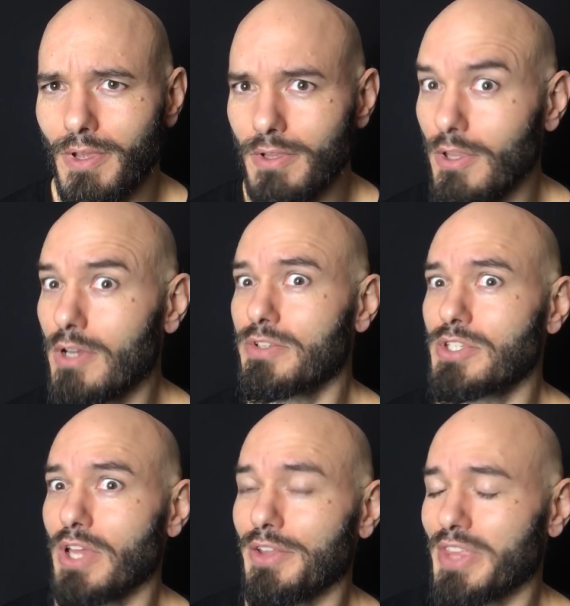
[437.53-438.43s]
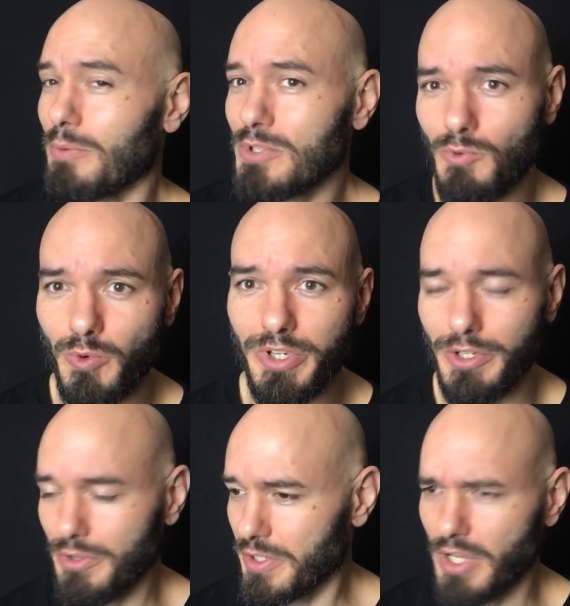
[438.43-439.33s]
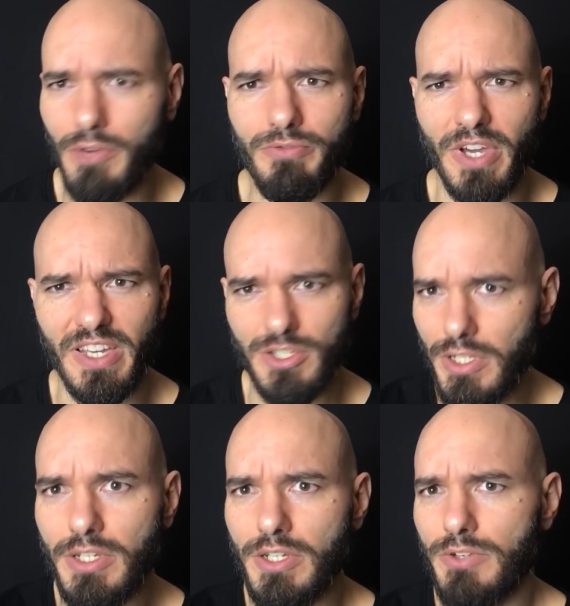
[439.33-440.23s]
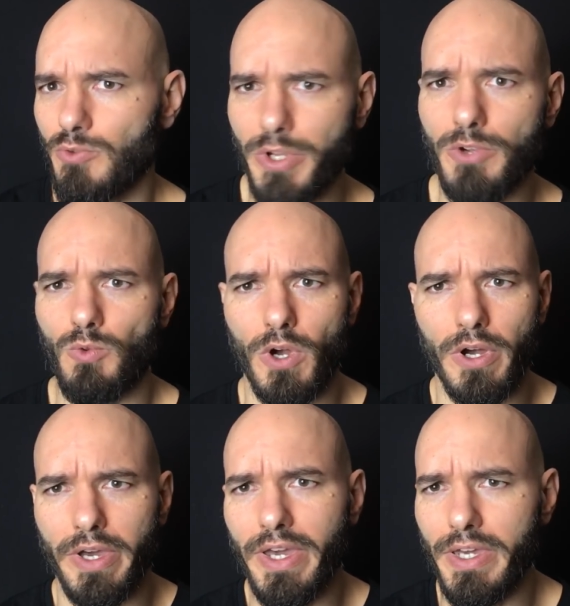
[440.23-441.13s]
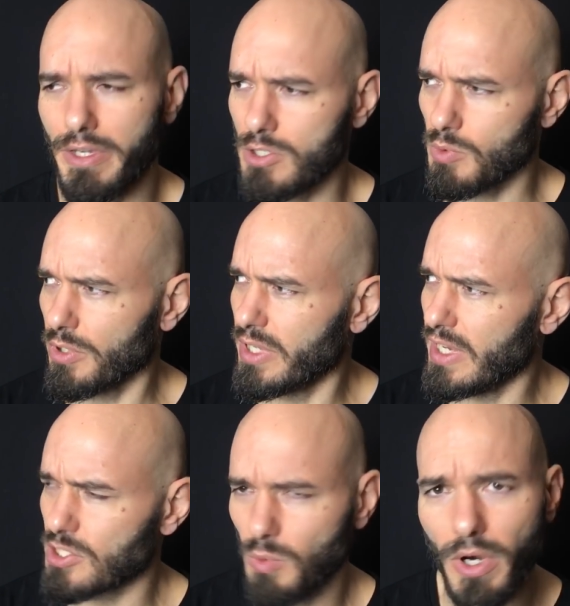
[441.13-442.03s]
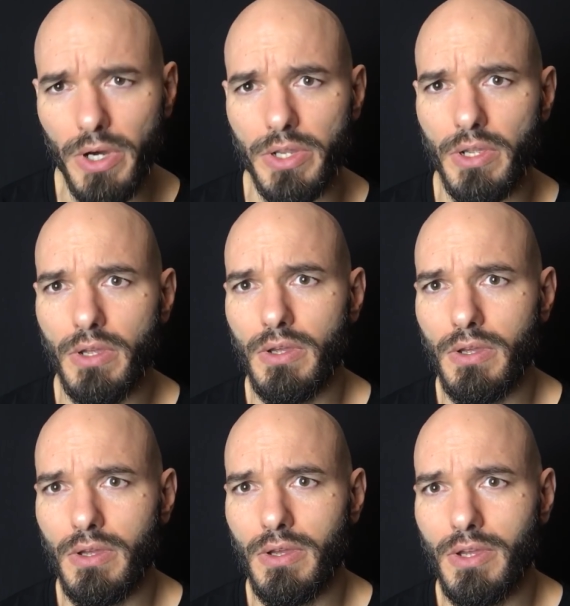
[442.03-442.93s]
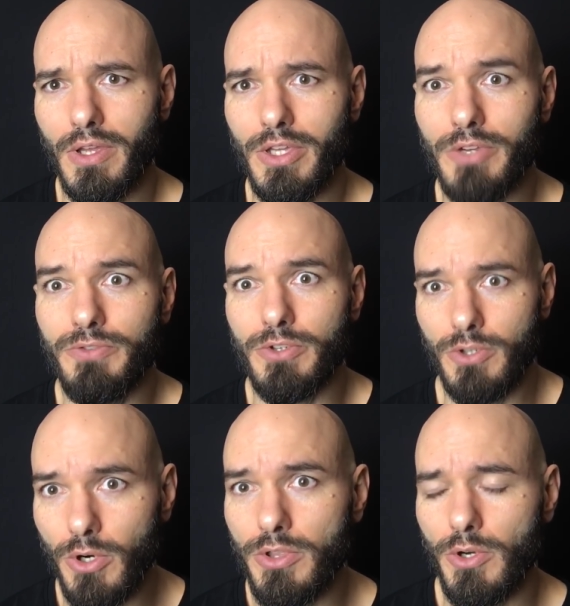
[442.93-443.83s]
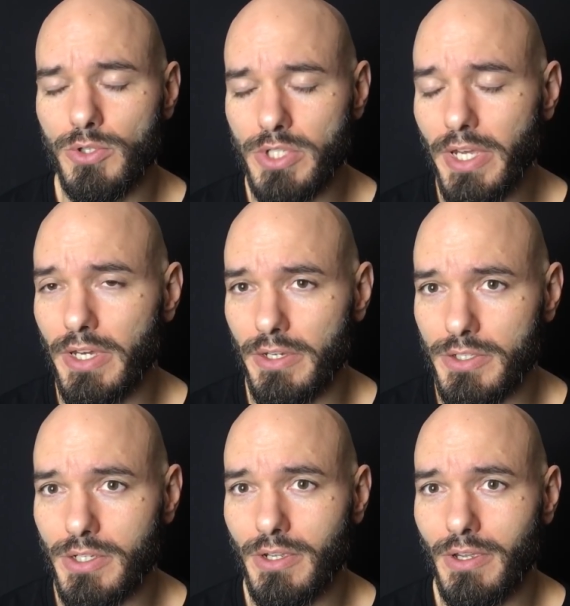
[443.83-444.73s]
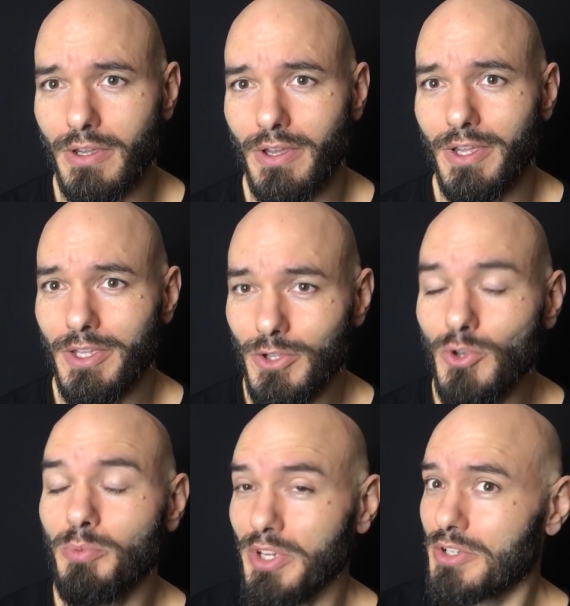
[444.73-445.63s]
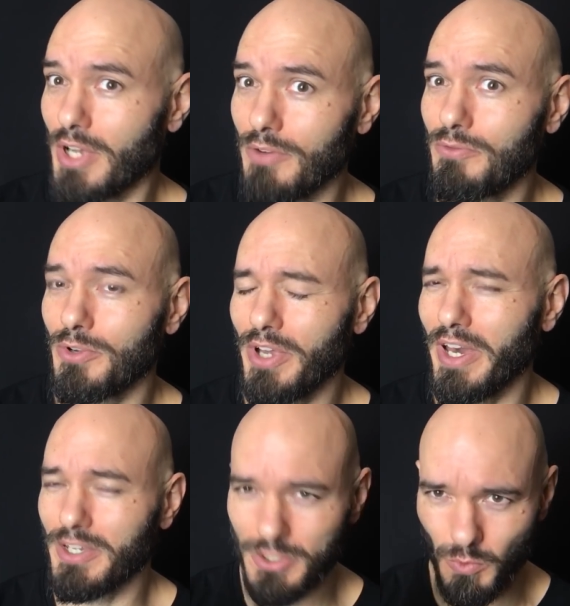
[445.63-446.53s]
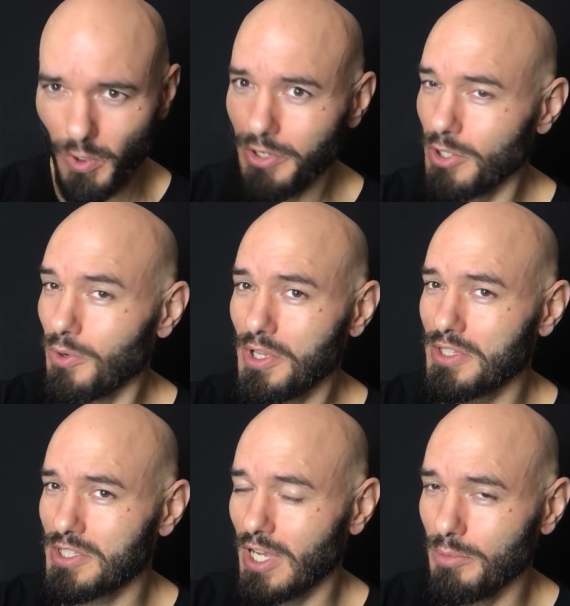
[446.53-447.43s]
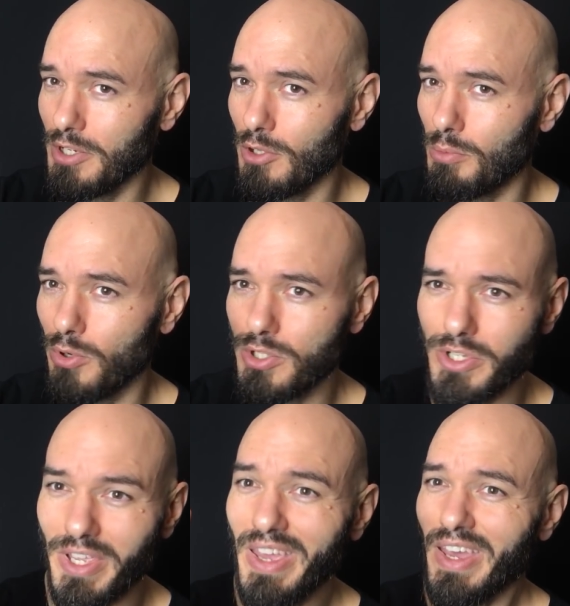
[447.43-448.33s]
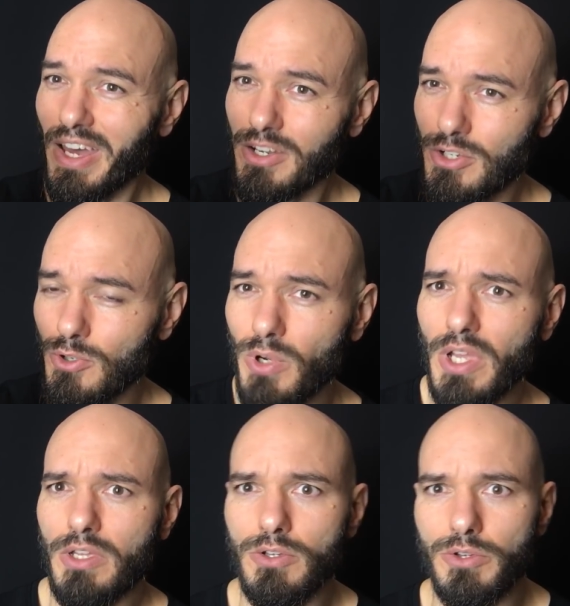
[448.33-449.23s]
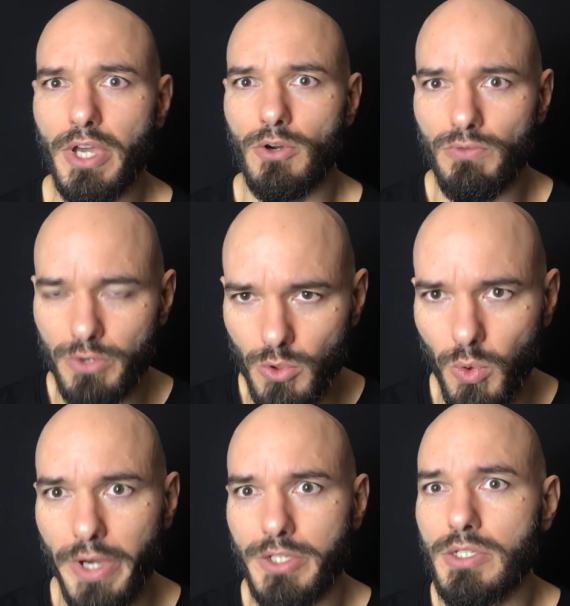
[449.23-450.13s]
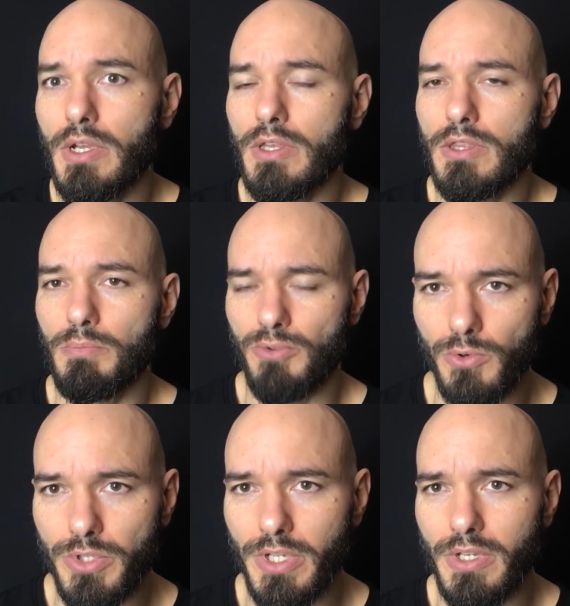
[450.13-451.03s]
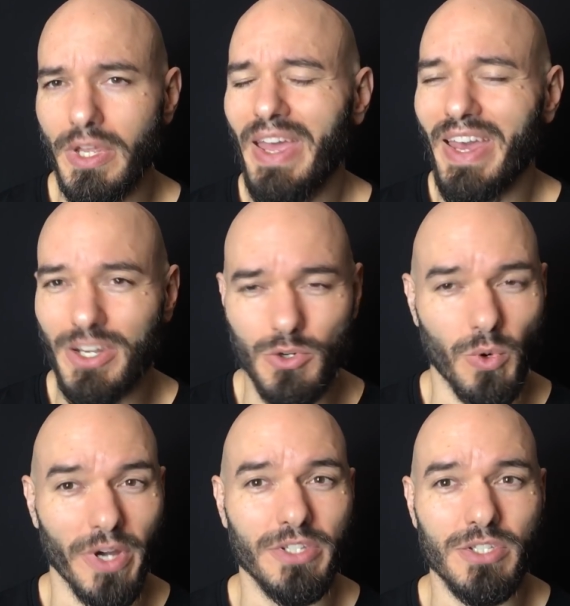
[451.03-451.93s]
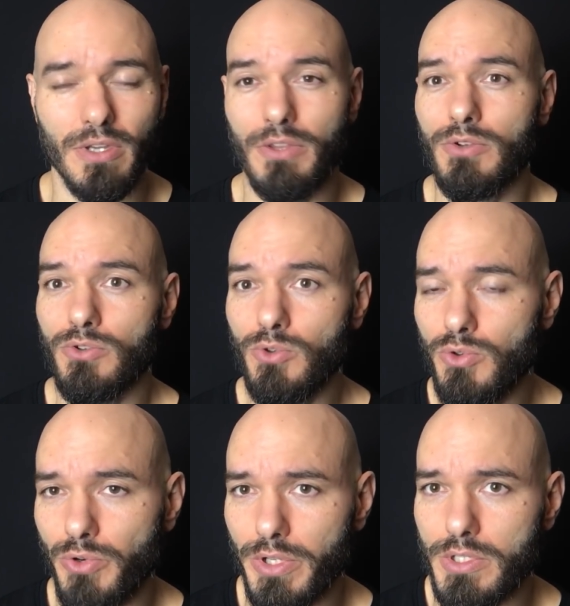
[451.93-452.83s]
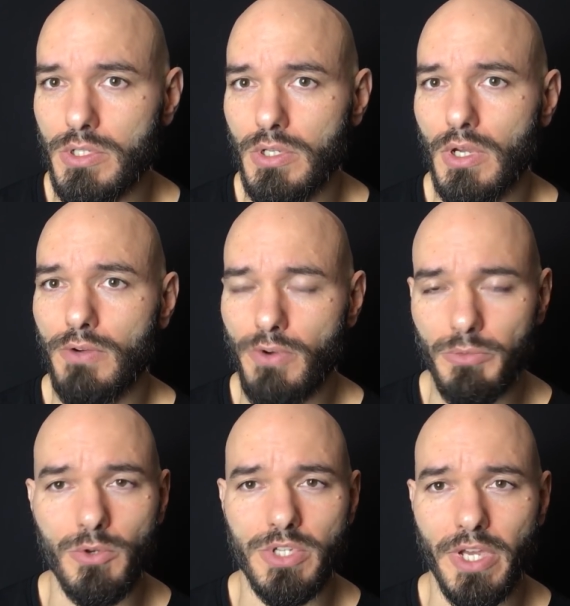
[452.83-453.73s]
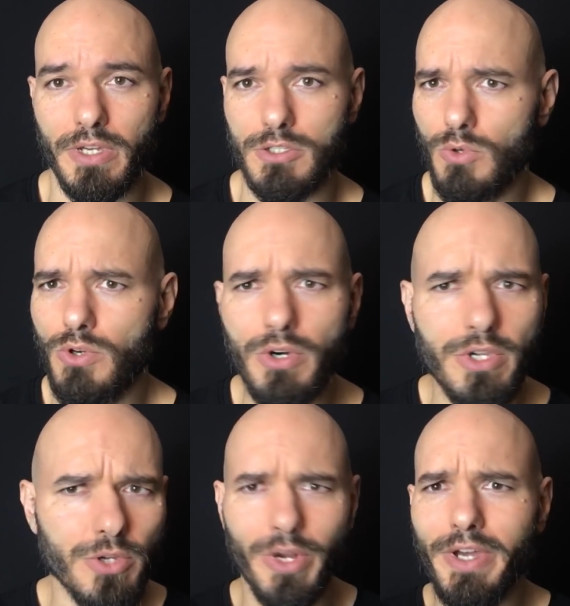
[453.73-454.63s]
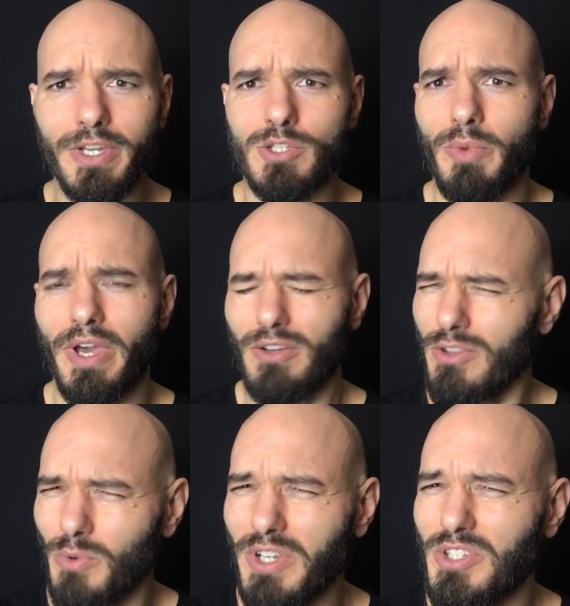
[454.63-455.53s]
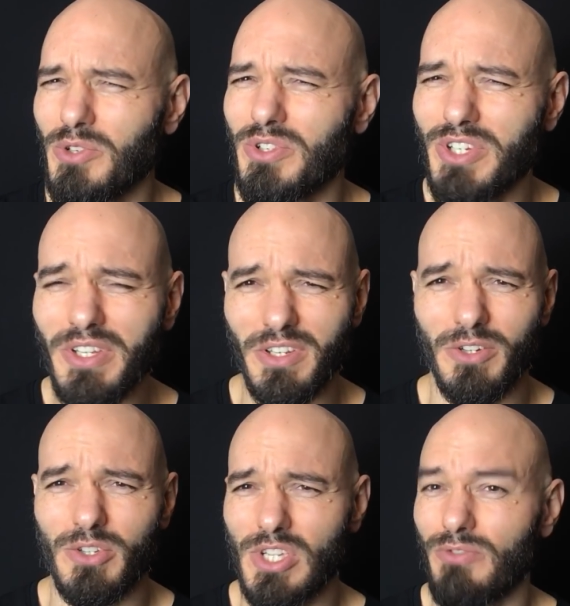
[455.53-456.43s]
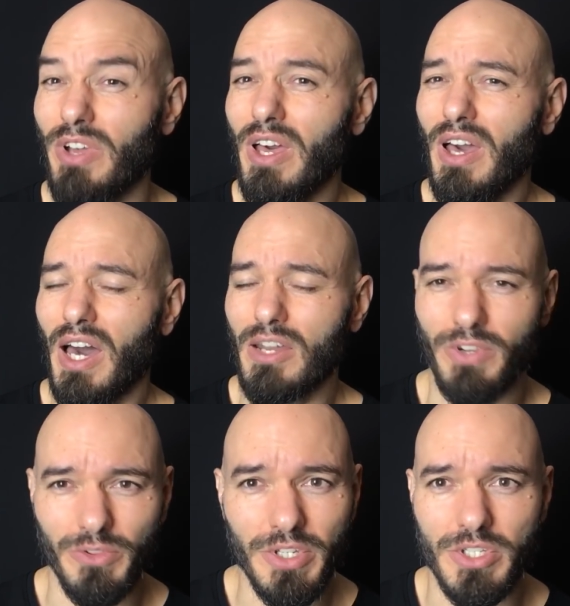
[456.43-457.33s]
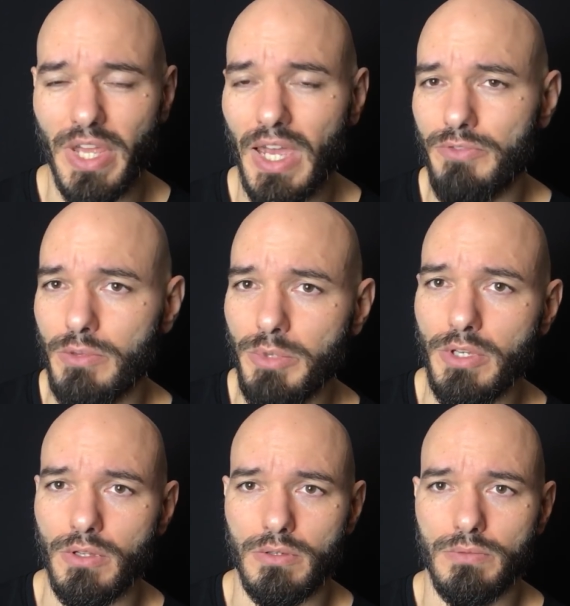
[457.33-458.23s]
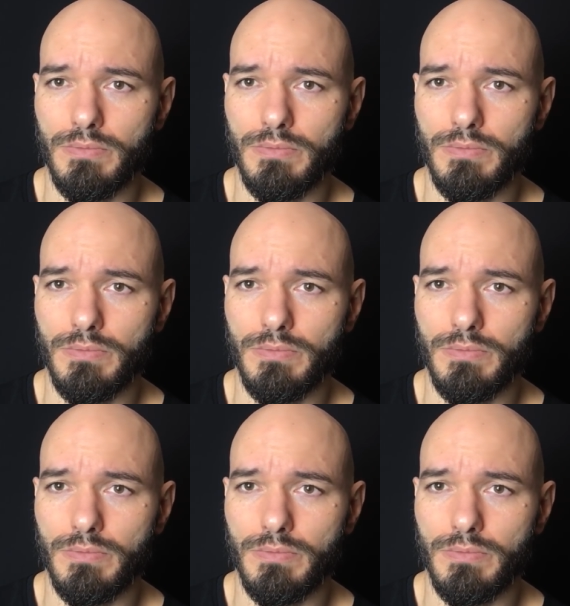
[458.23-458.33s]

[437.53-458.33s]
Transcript: A lot of us thought that was real, that tough guys need to drink raw eggs. Well, guess what? If you cook those eggs, you'll be a tougher guy because one, you won't get salmonella poisoning, and two, you'll get over twice the protein and twice the other nutrients from those eggs. So cook your eggs, man. Otherwise, you're cheating yourself out of at least half the meal.